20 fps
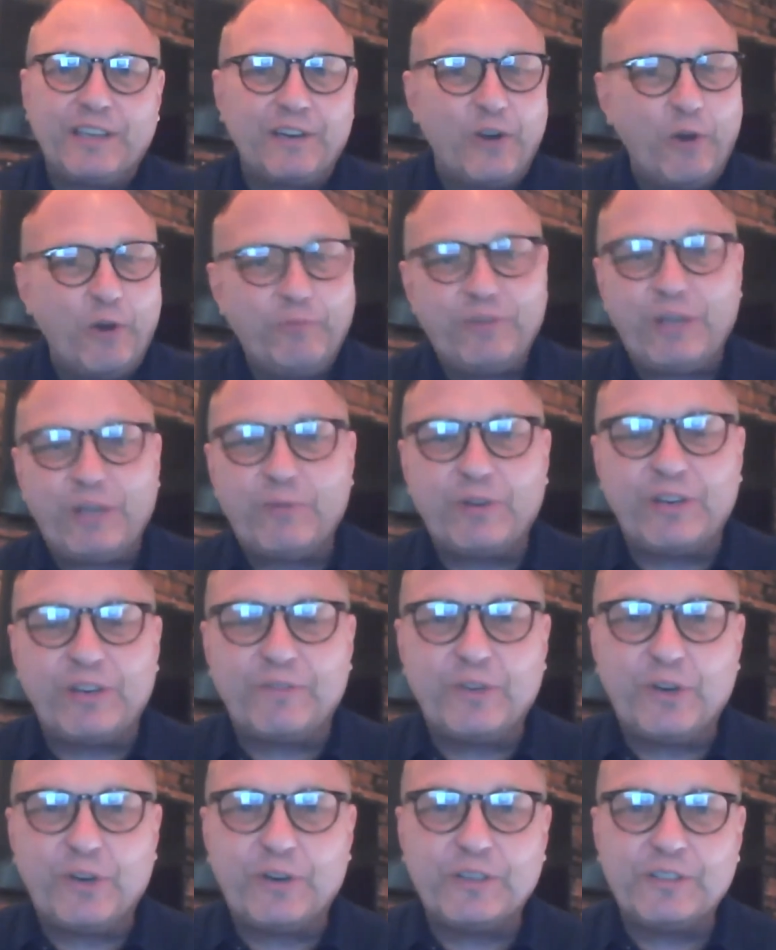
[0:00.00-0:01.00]
and hopefully one
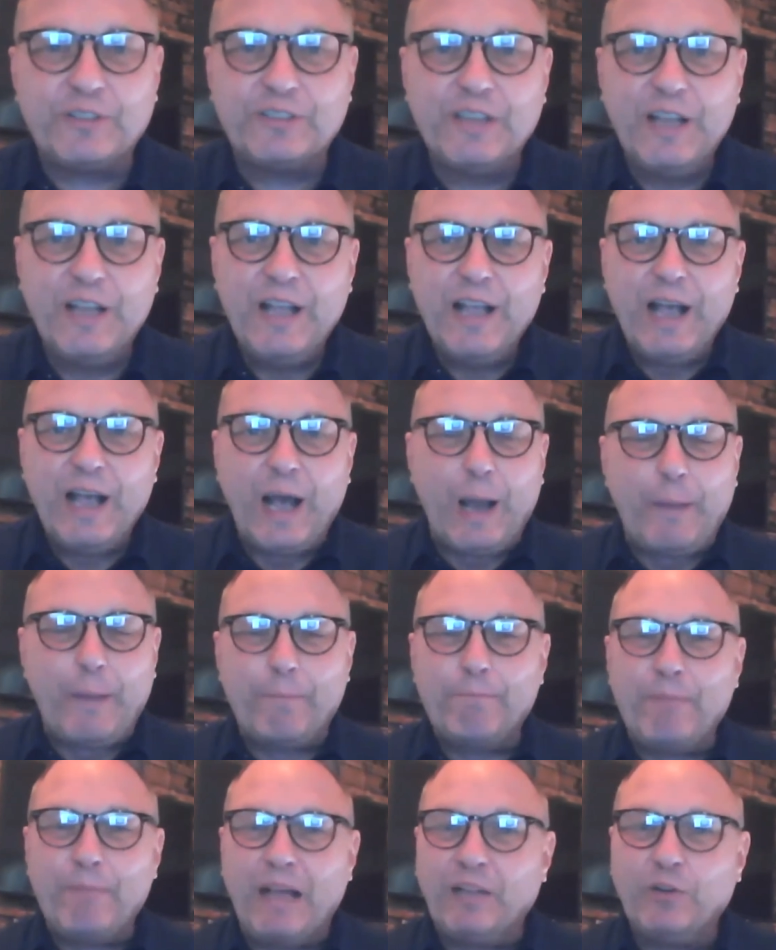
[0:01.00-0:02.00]
of yours,
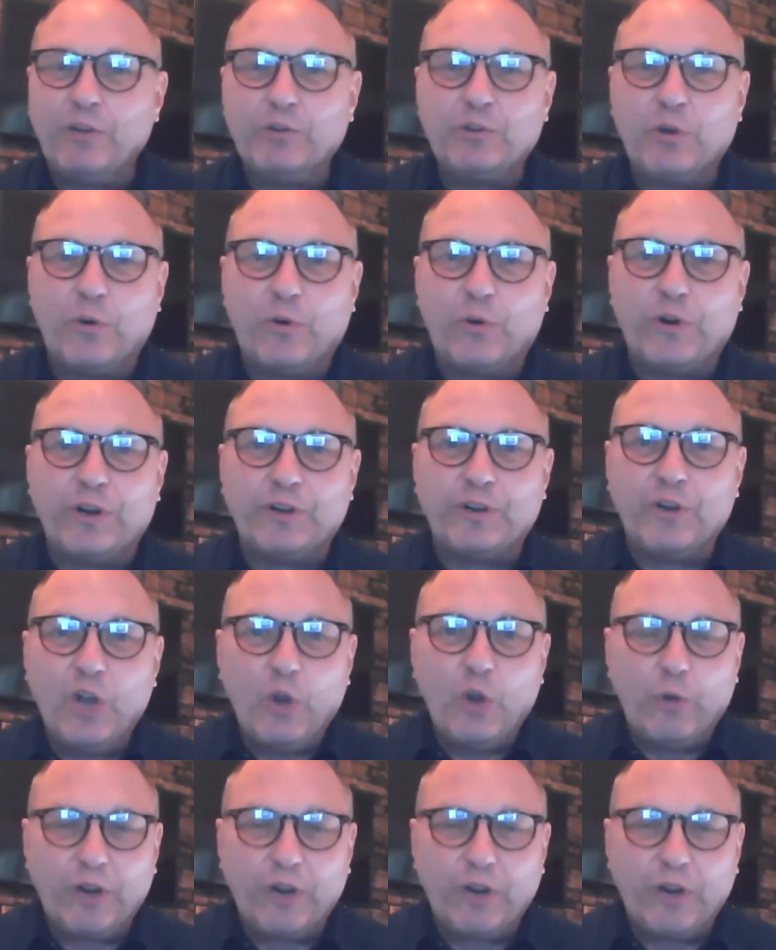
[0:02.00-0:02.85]
Mellow Corn.